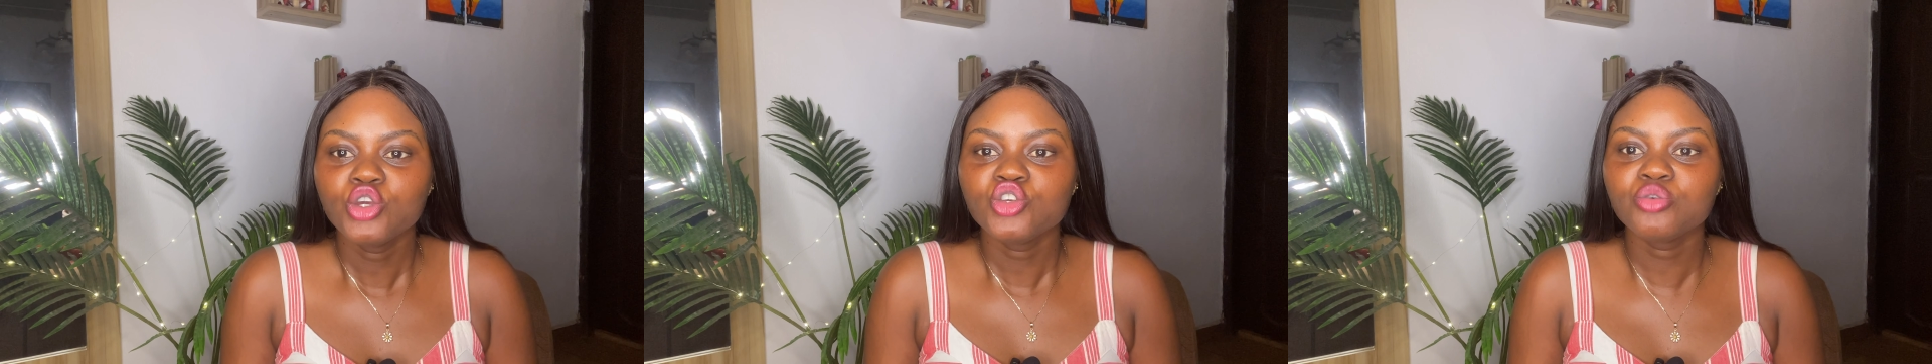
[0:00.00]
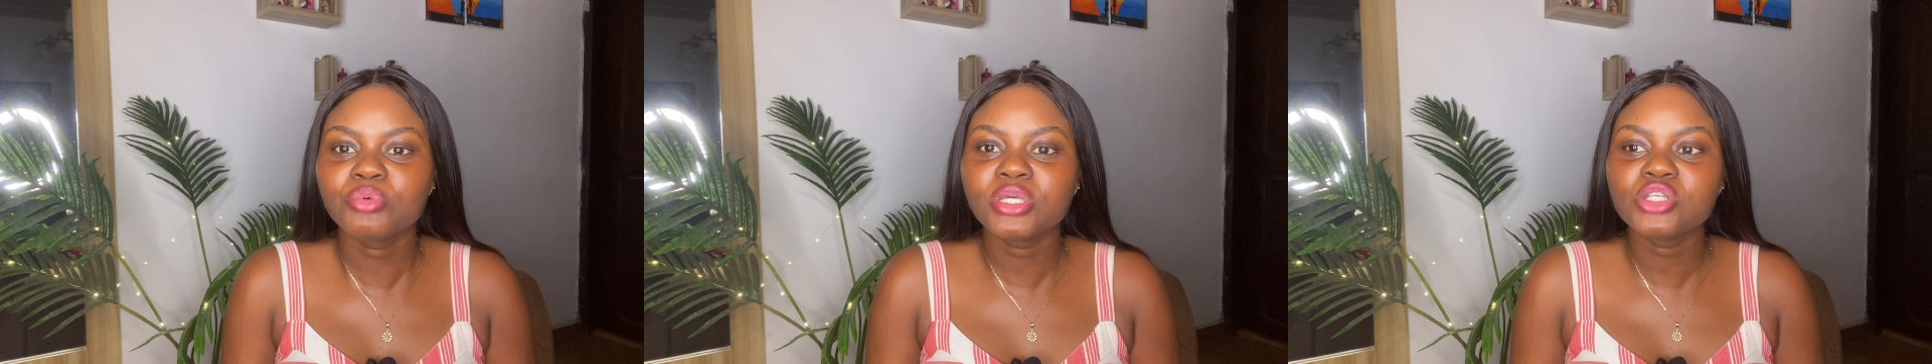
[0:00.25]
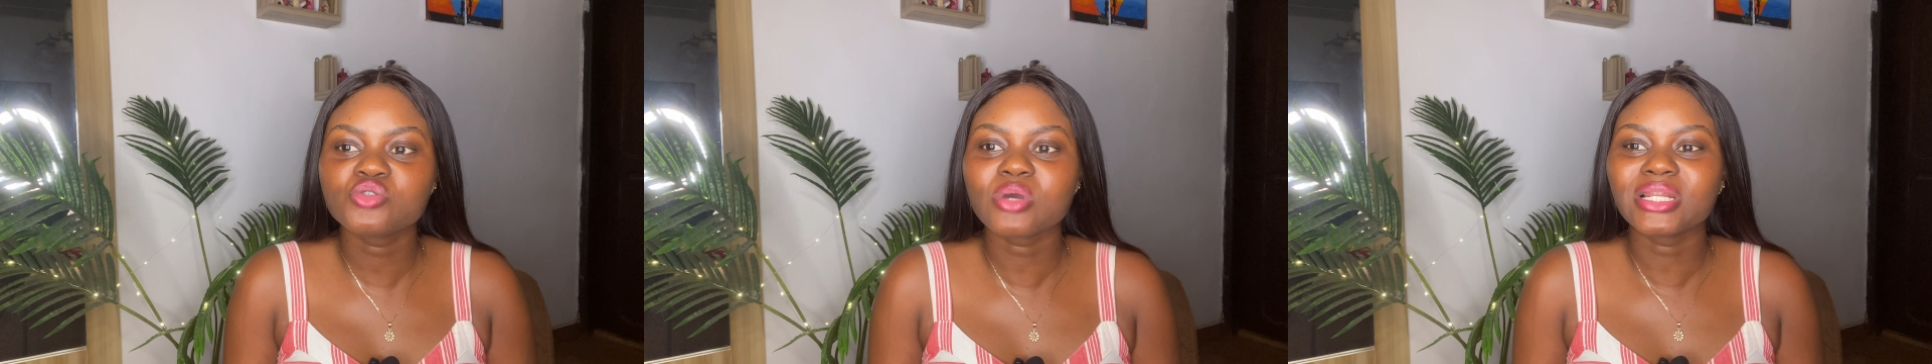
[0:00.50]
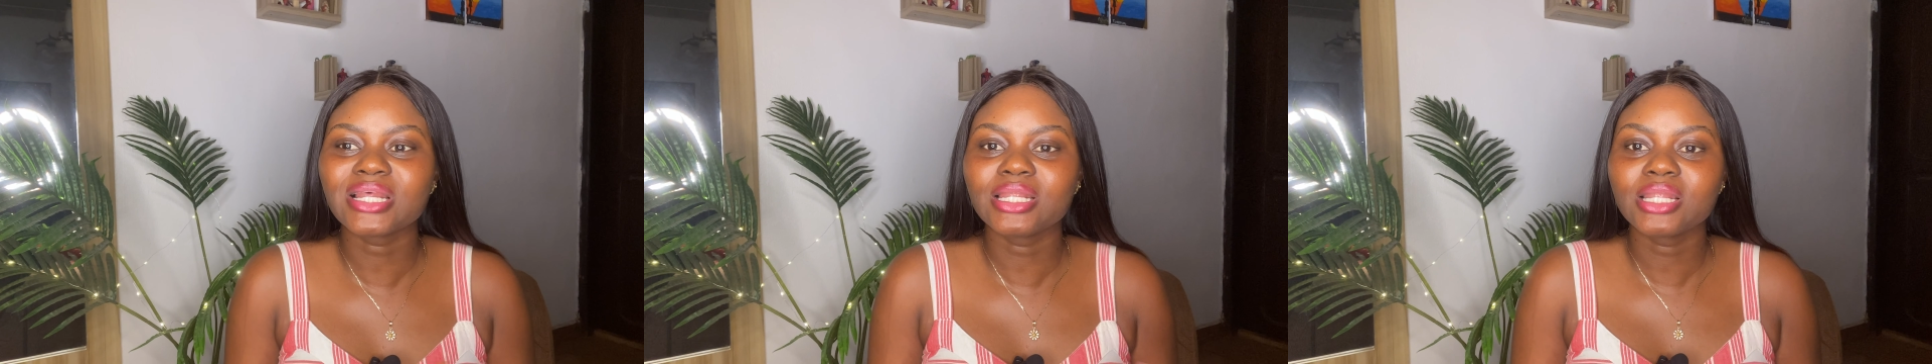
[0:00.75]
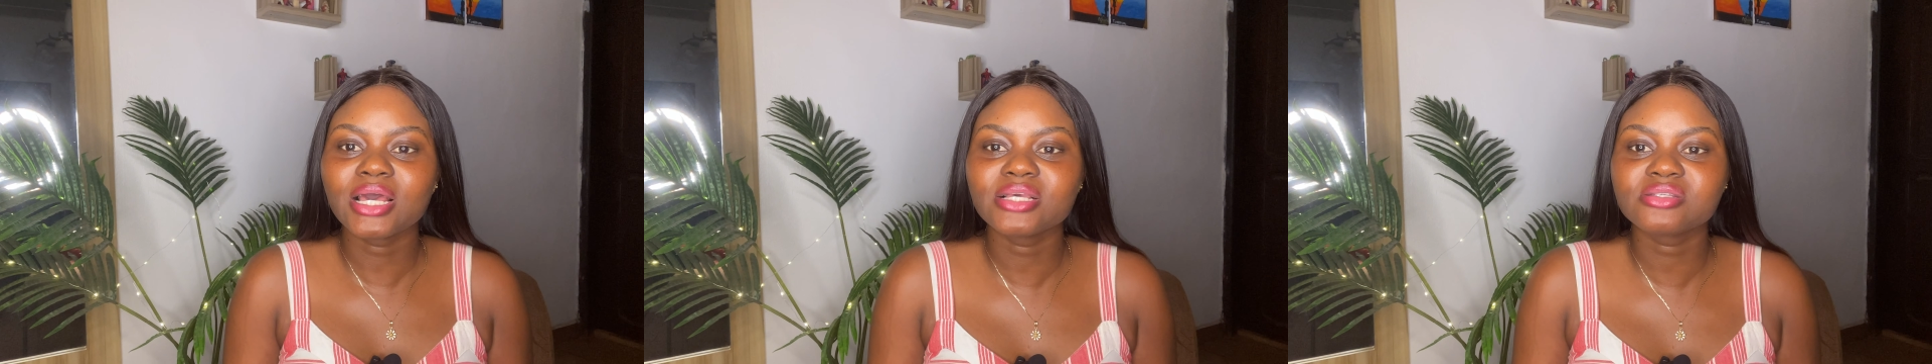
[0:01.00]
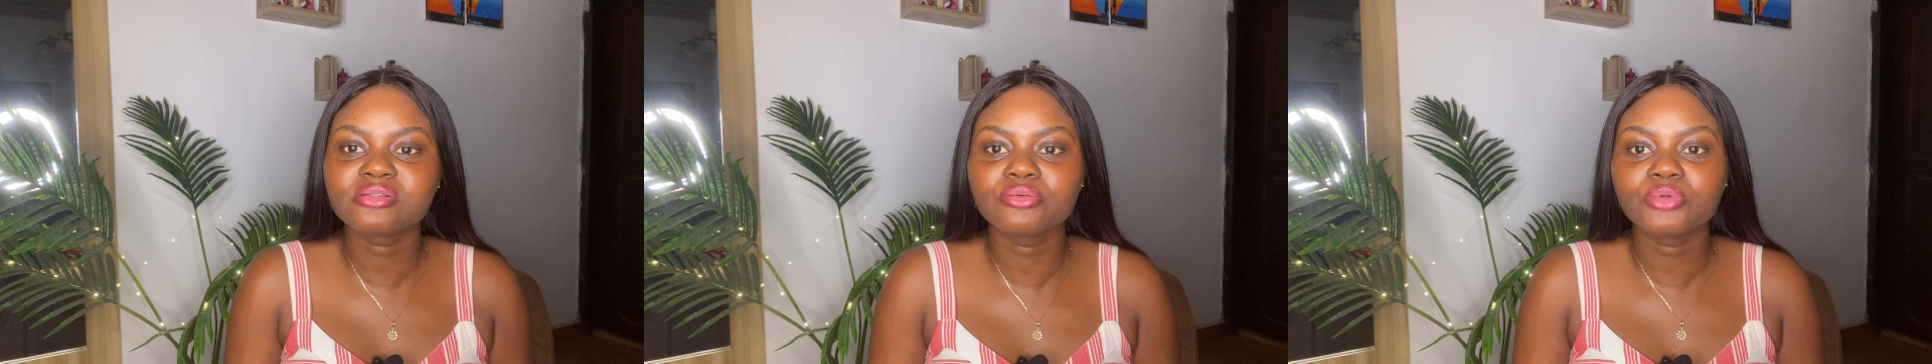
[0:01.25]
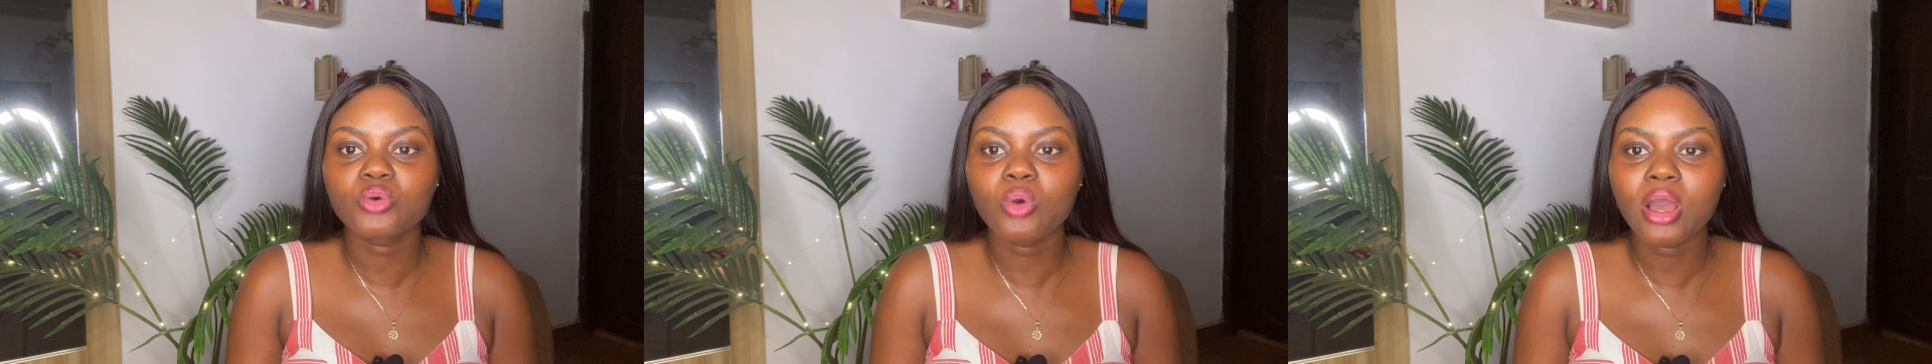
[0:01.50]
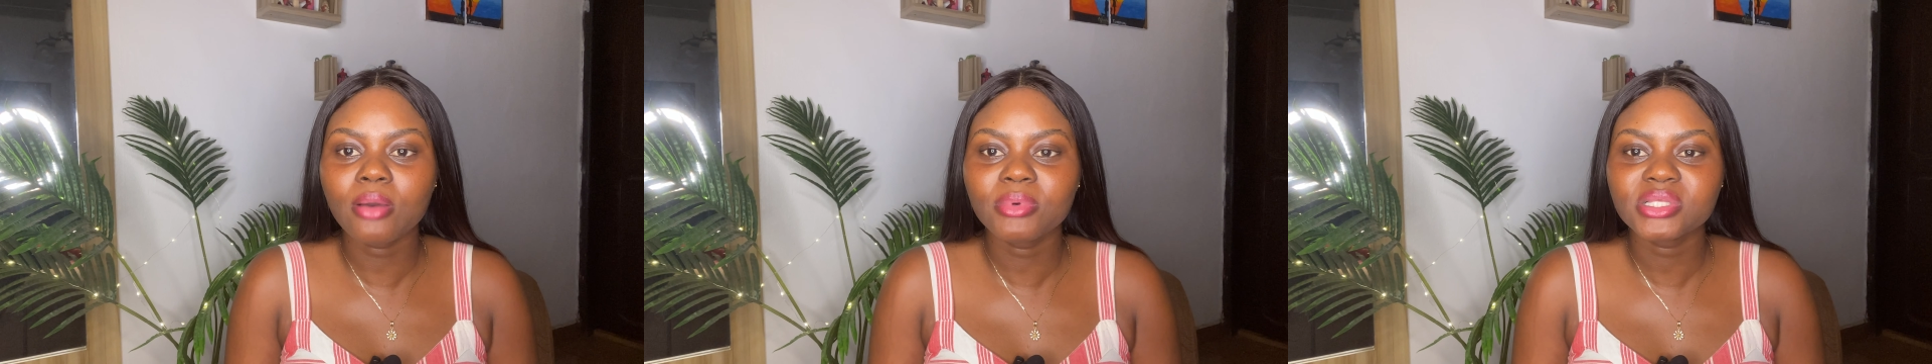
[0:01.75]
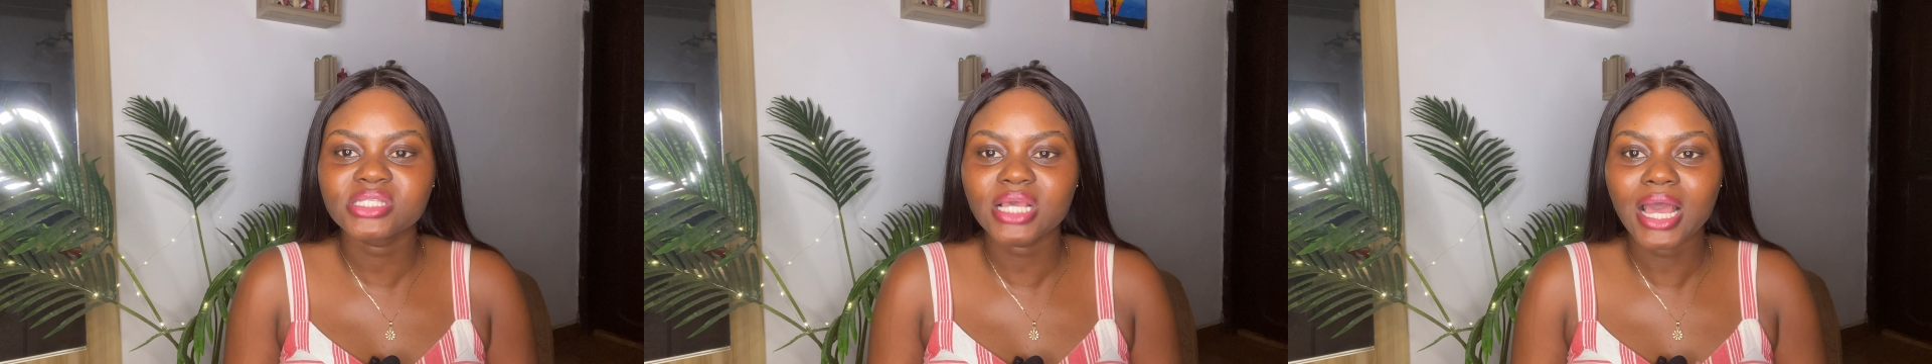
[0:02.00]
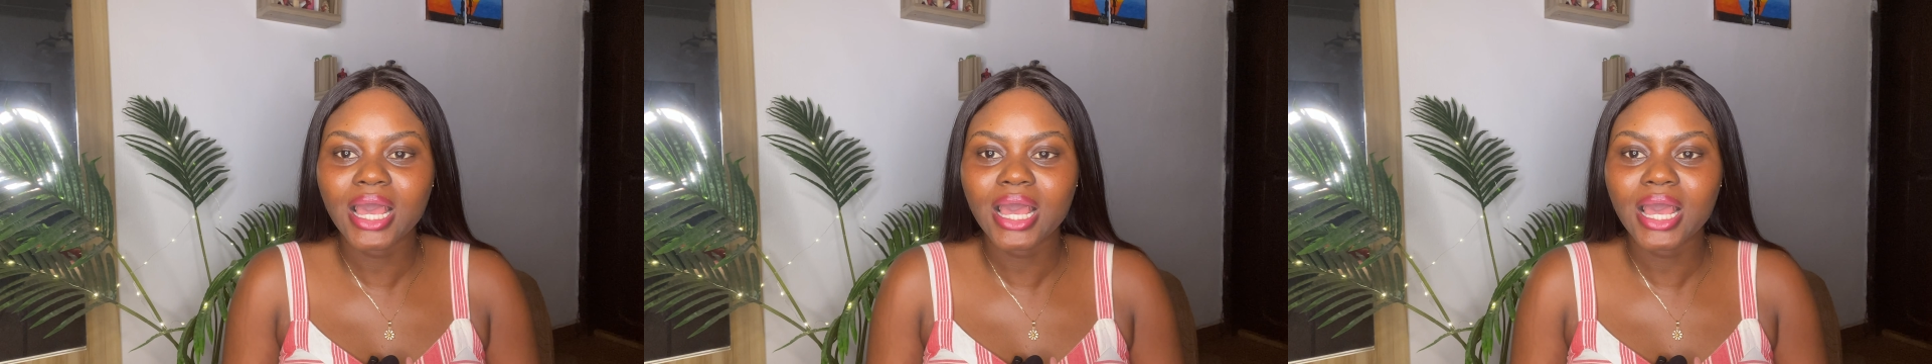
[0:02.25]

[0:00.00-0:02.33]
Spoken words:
You begin to analyze the requirements